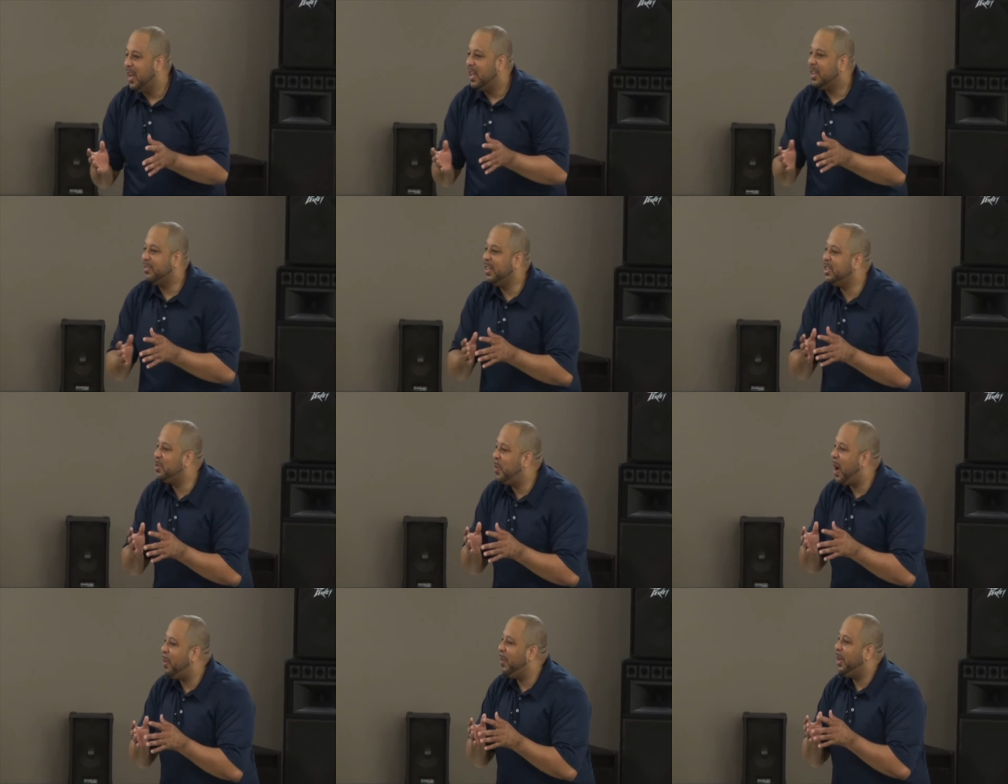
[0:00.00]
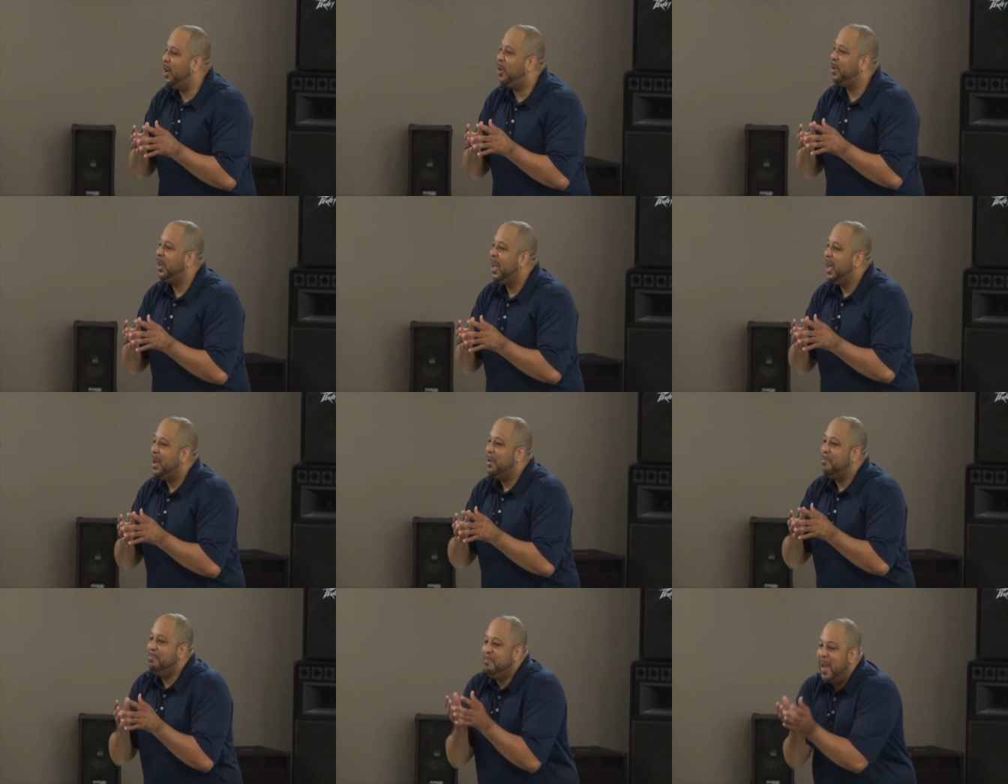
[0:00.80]
The reason why we don't
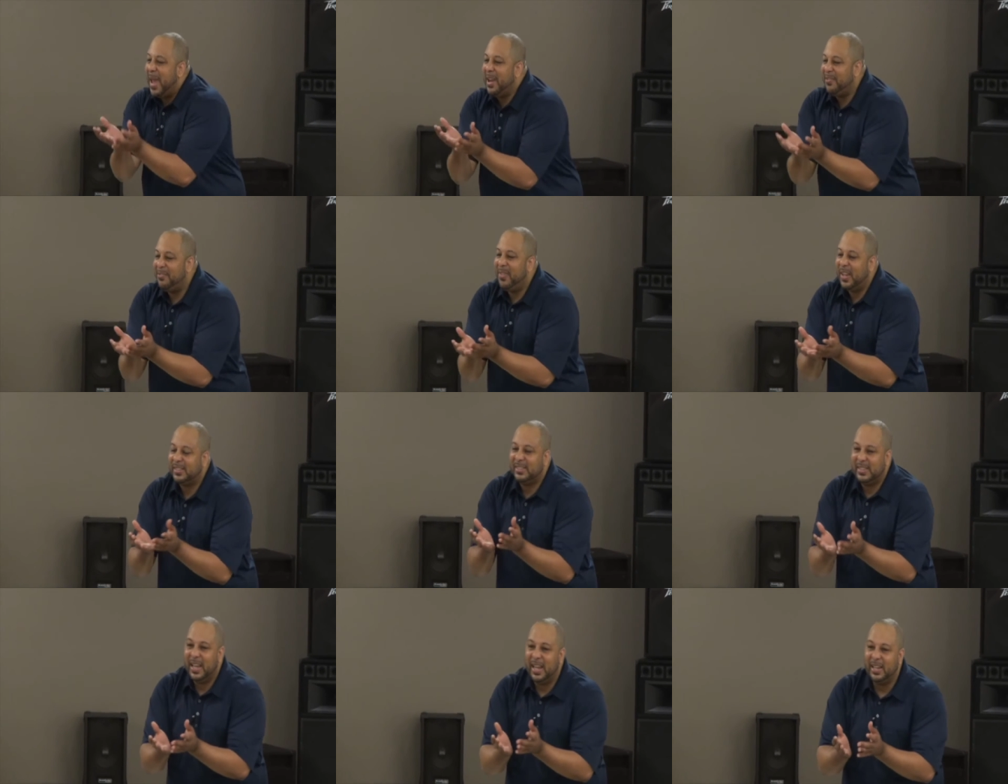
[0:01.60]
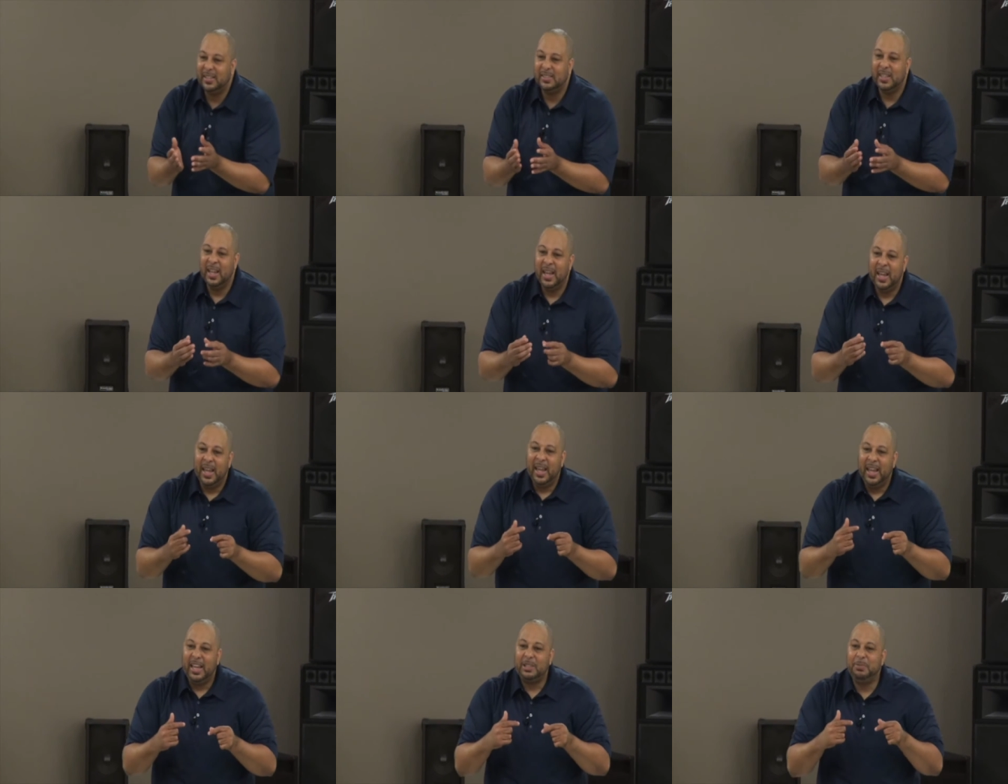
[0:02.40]
manifest things
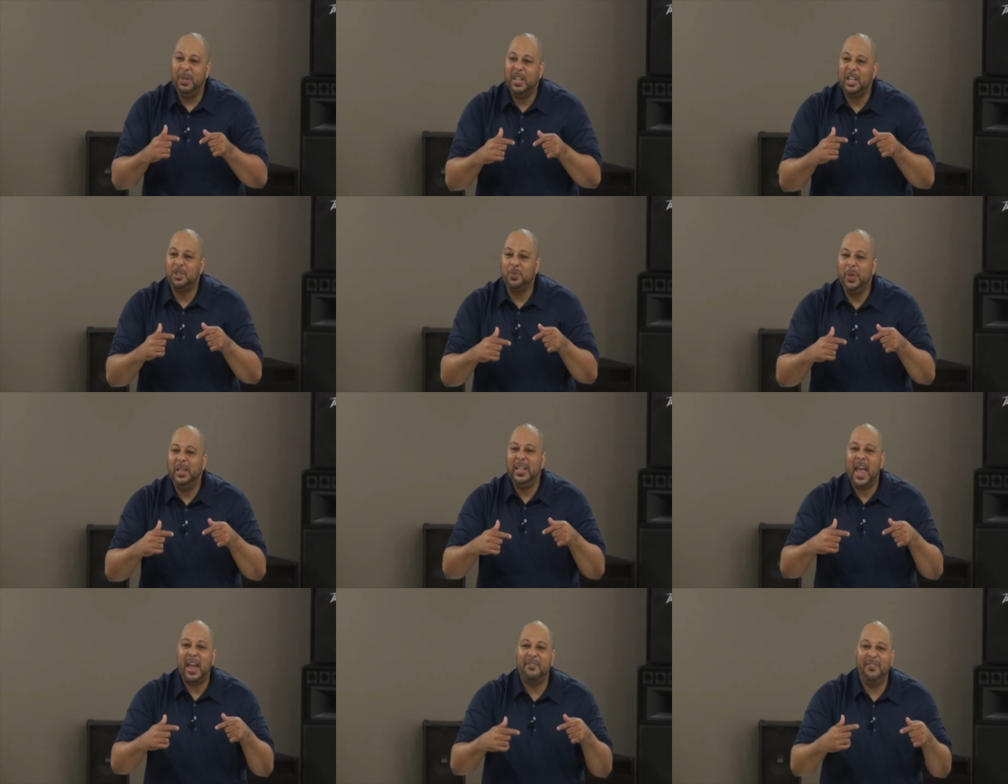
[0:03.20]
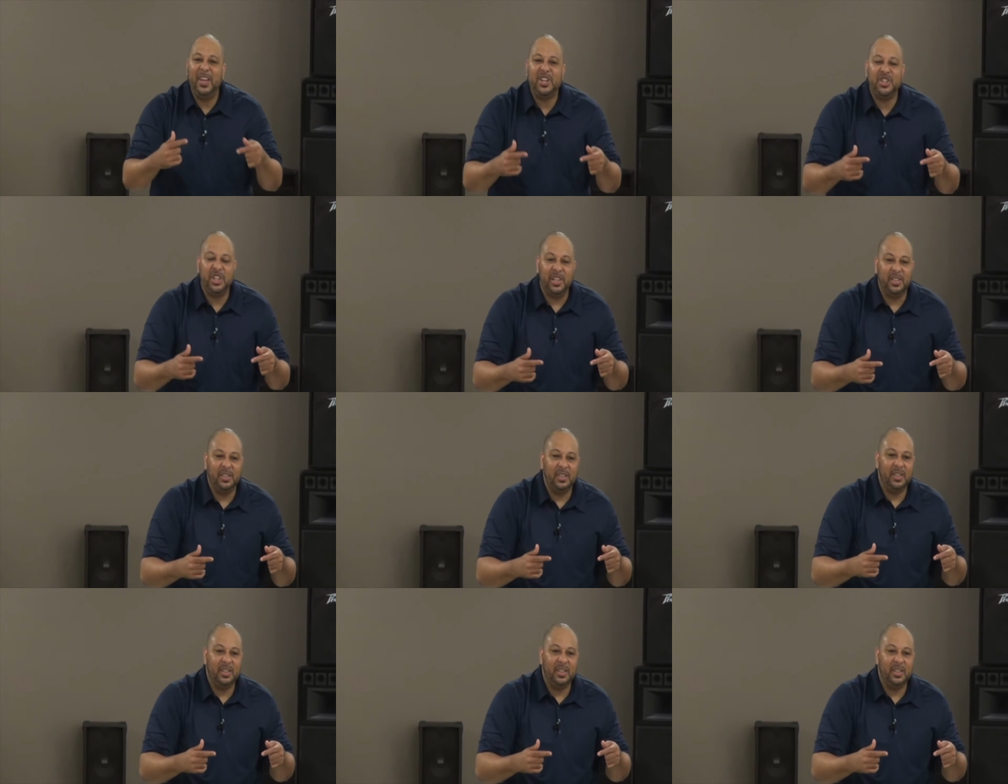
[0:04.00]
is because we lack vision.